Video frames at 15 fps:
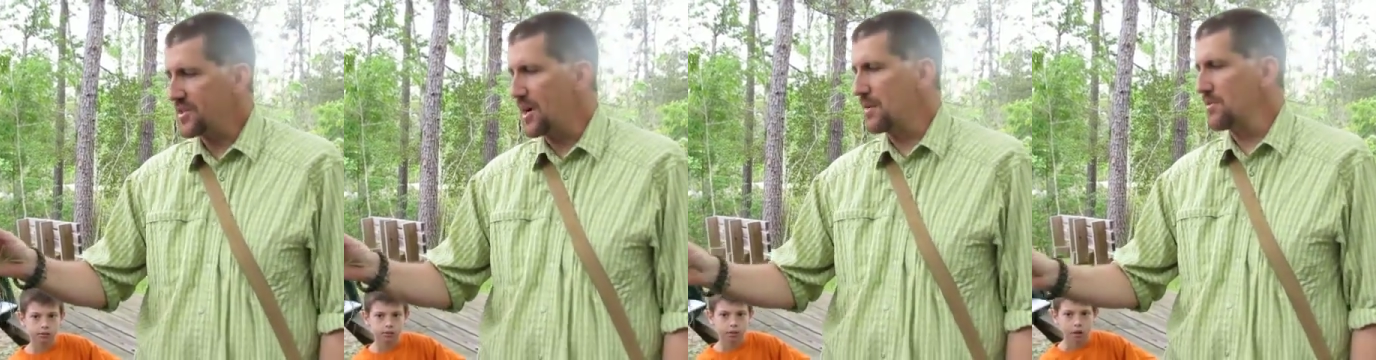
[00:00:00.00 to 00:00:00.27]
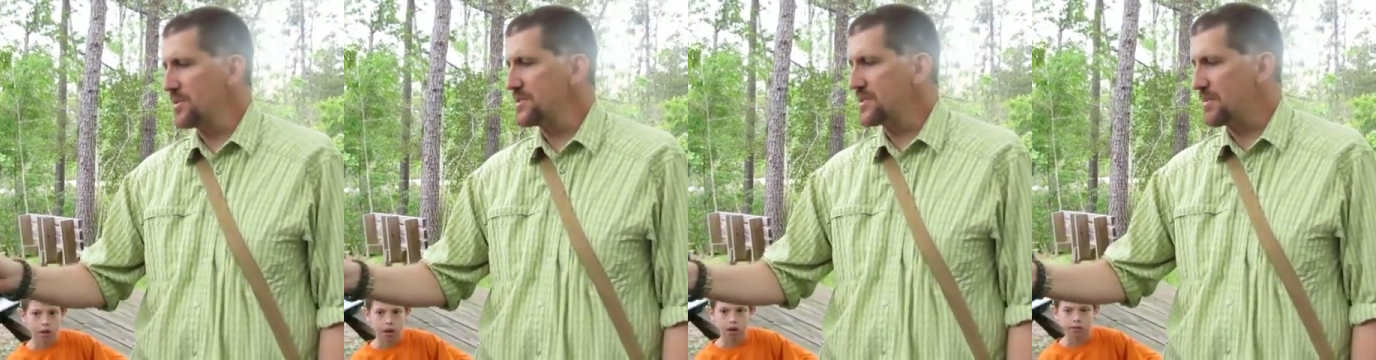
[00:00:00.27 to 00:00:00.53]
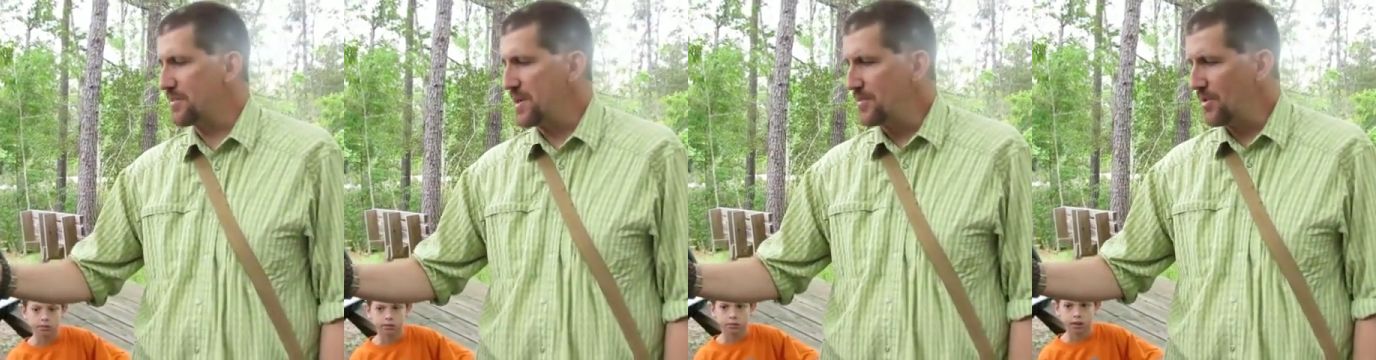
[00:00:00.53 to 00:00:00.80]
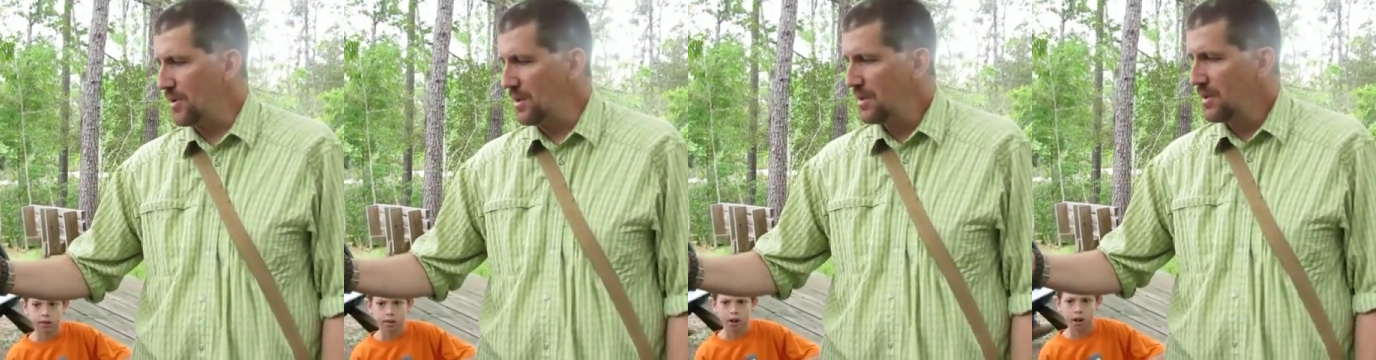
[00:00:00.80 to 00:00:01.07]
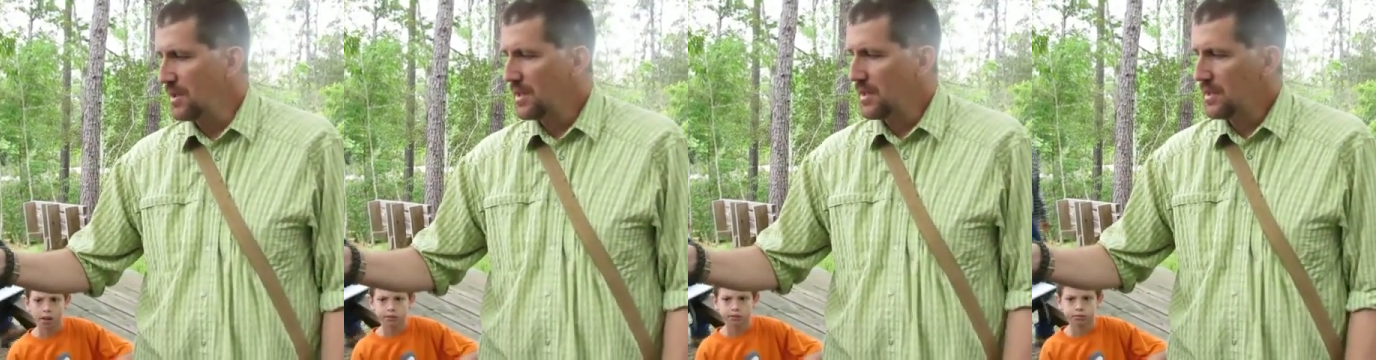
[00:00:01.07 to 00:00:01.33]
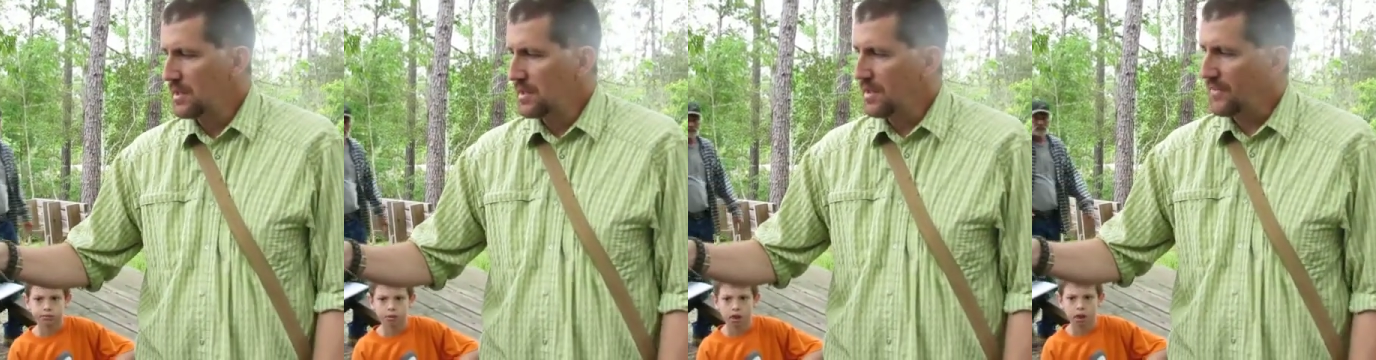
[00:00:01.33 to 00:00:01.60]
Speaker 1: harmless to people.
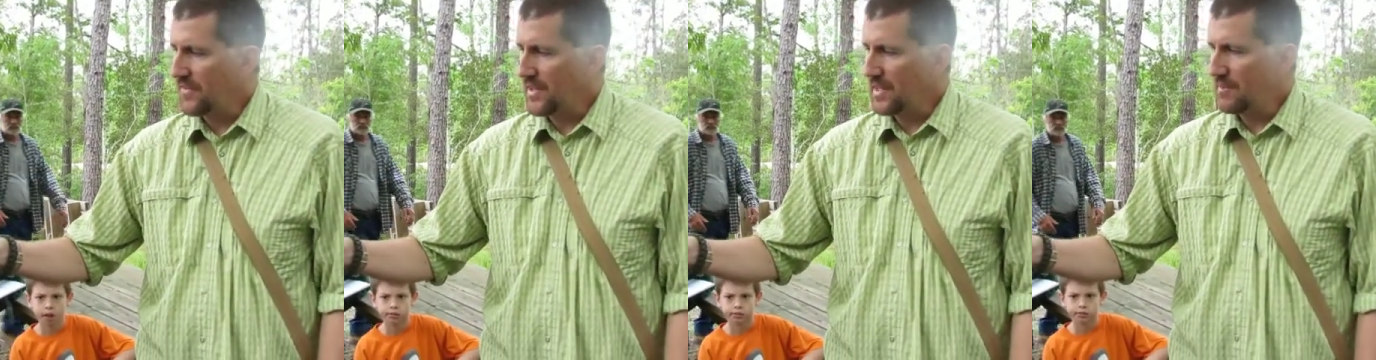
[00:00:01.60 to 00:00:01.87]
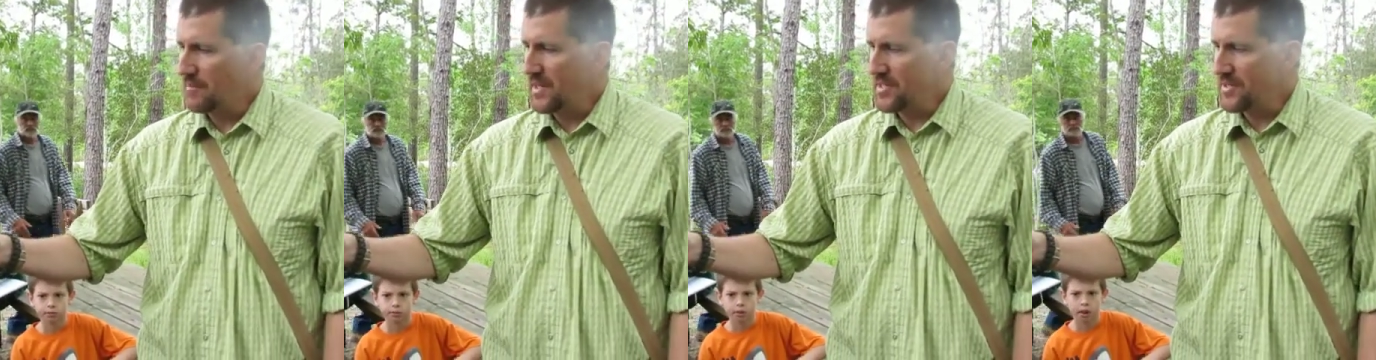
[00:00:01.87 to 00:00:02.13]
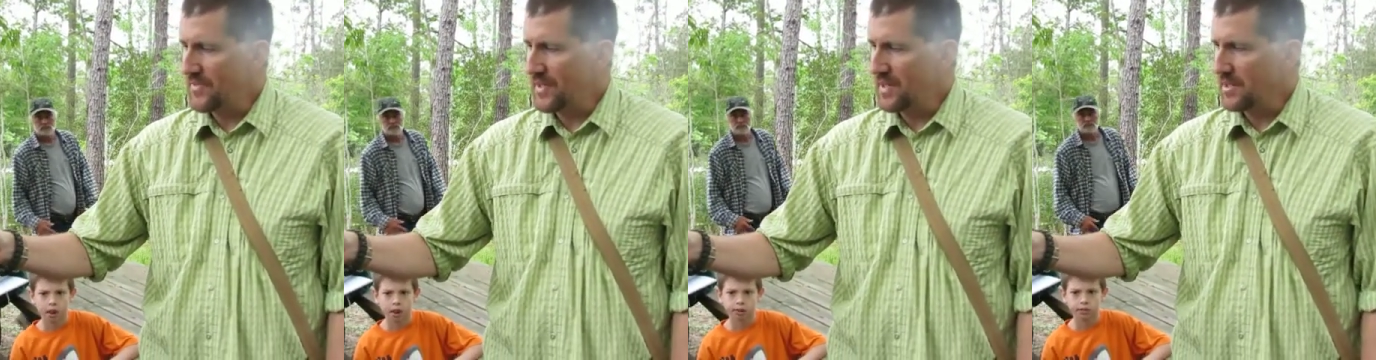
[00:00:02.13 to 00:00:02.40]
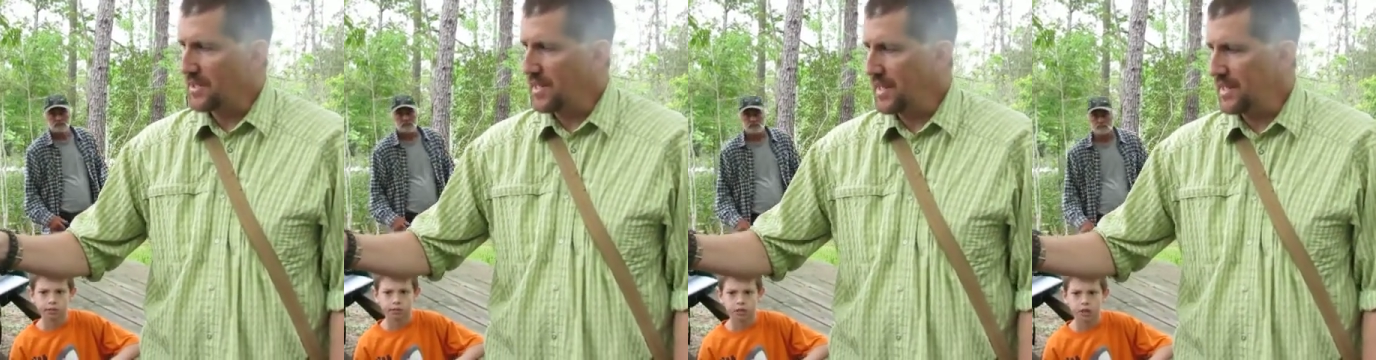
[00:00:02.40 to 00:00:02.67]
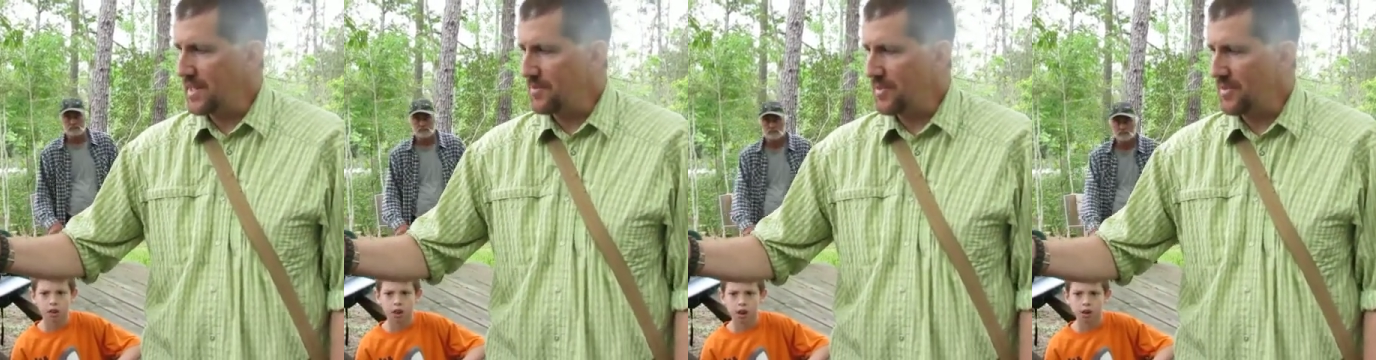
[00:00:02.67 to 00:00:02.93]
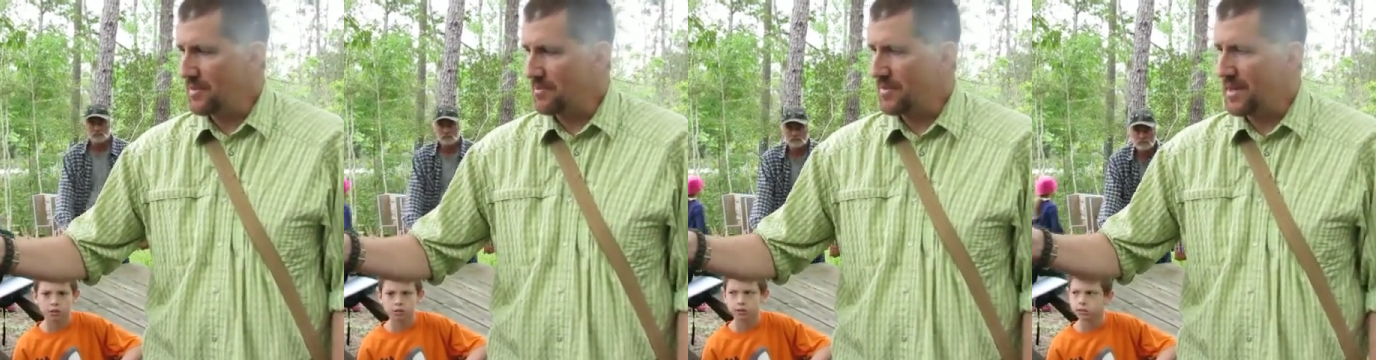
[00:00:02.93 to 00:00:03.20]
If you eat a bunch of it, you can end up
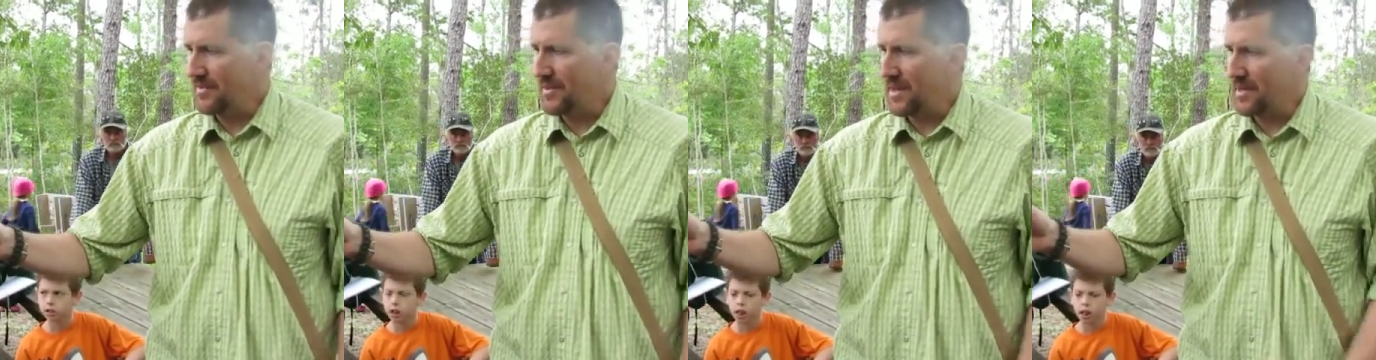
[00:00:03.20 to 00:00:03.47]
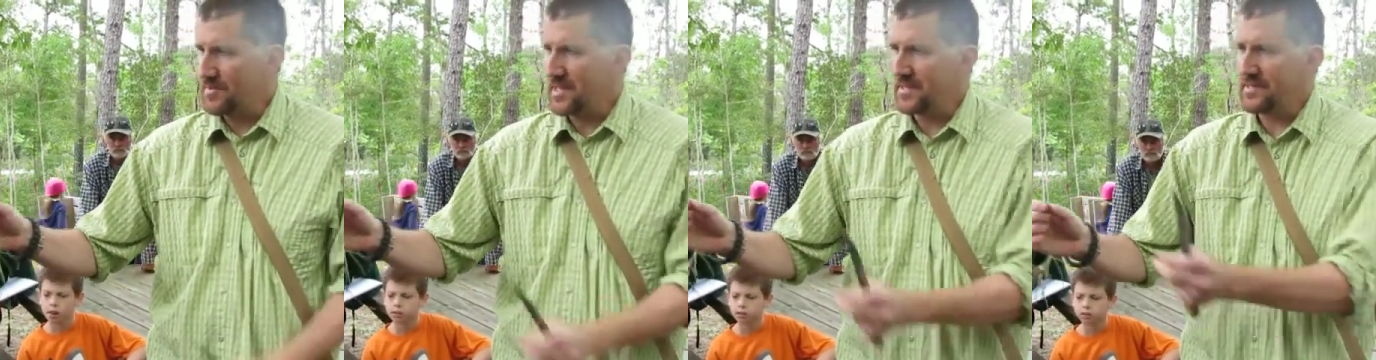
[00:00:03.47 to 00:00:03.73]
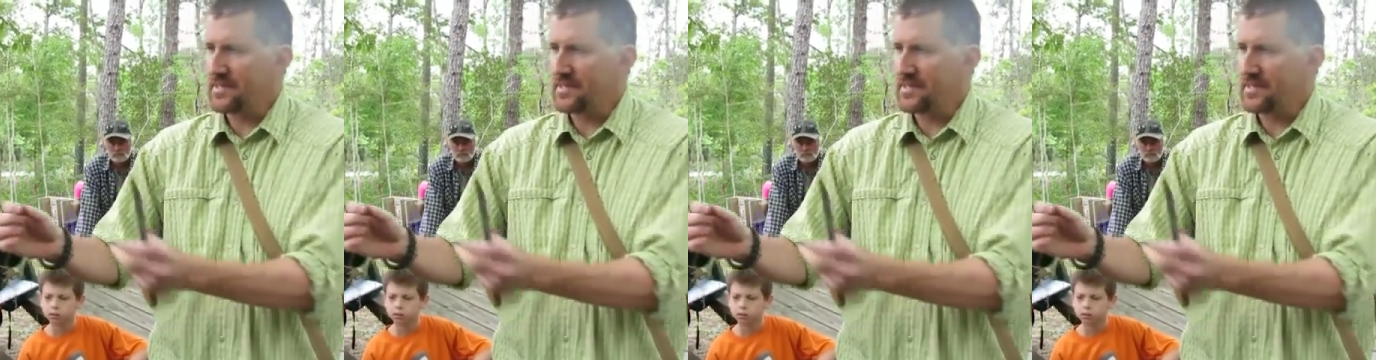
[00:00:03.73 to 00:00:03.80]
with a bit of an upset